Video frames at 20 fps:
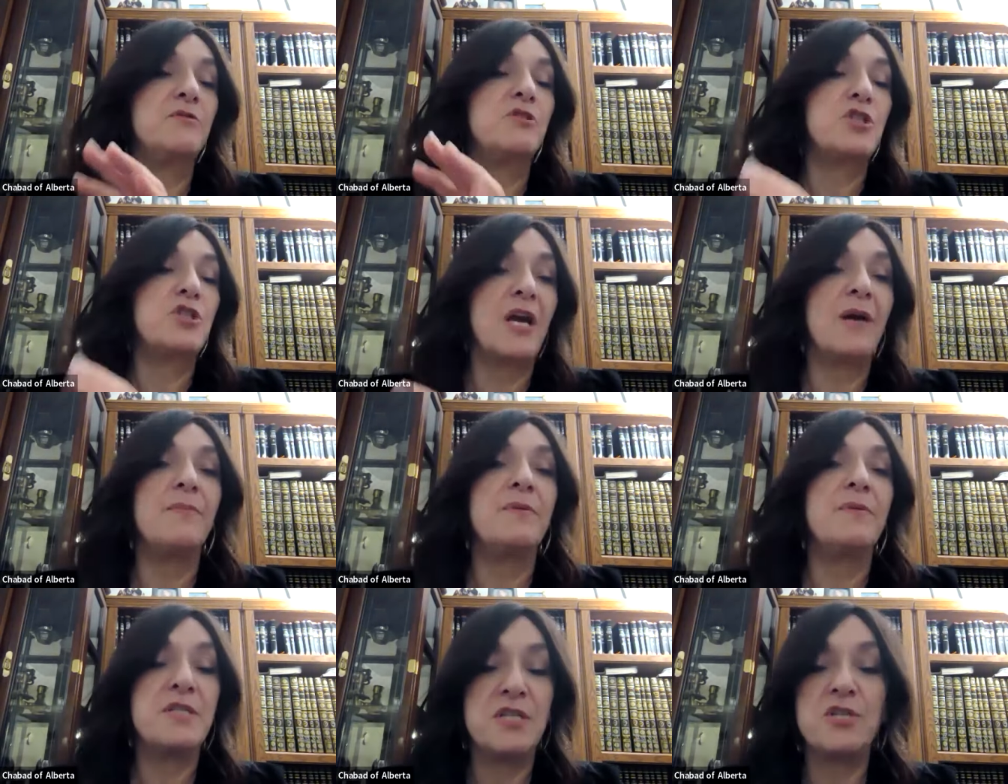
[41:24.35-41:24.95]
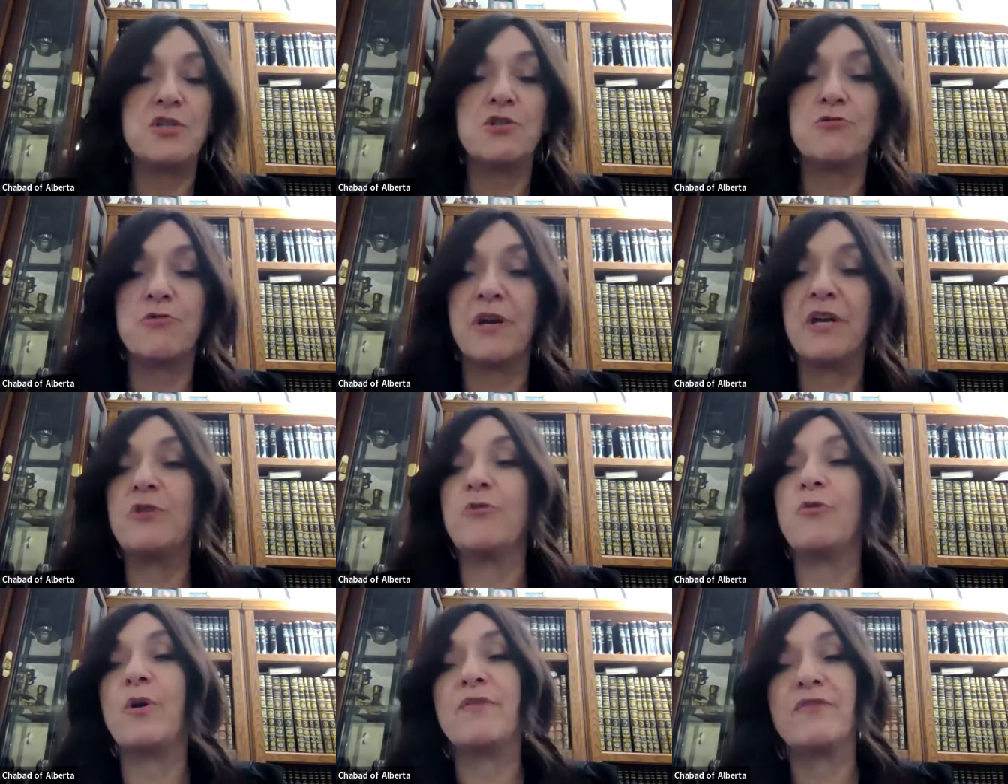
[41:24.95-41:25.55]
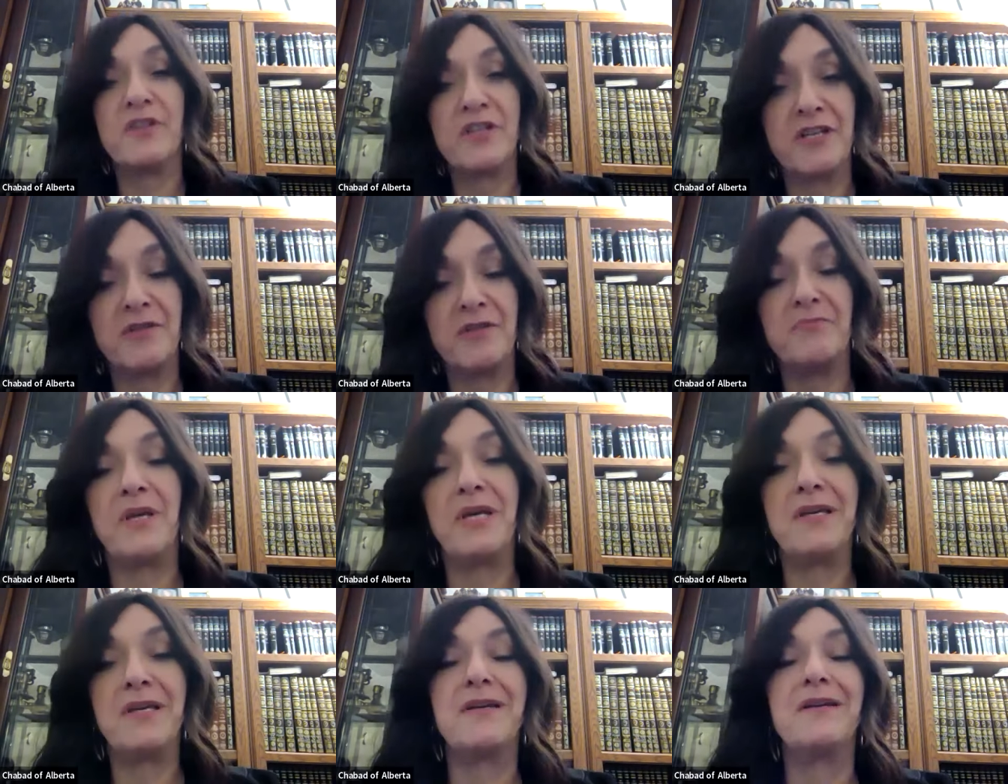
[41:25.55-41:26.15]
Shabbos is great, whoever can
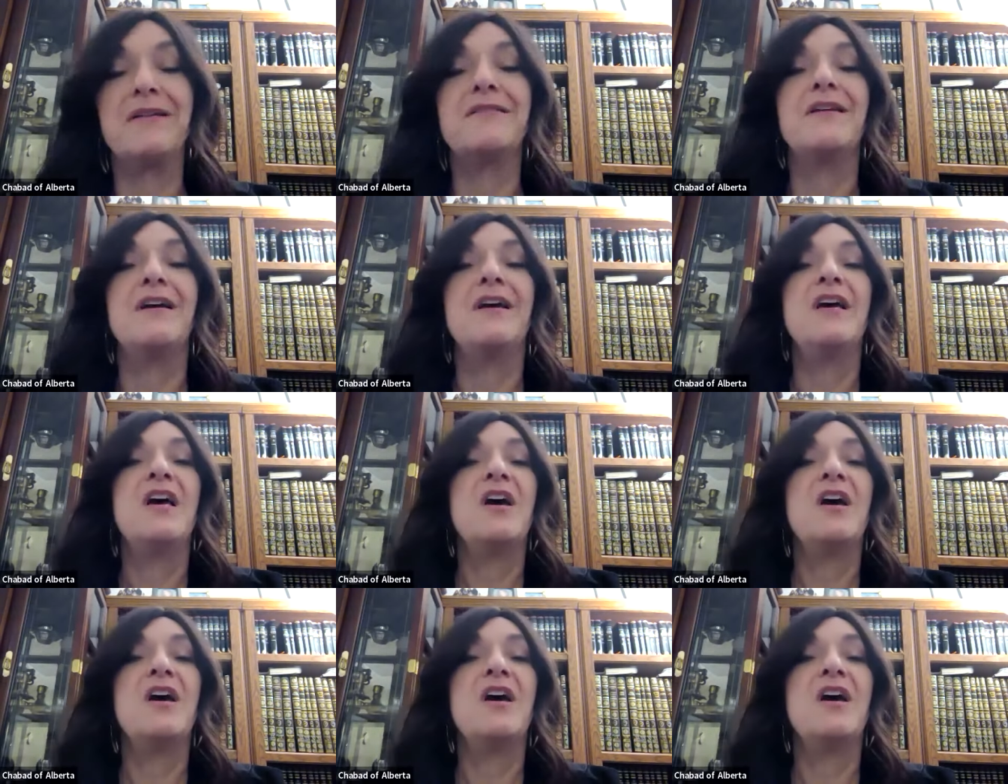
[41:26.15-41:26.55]
make it.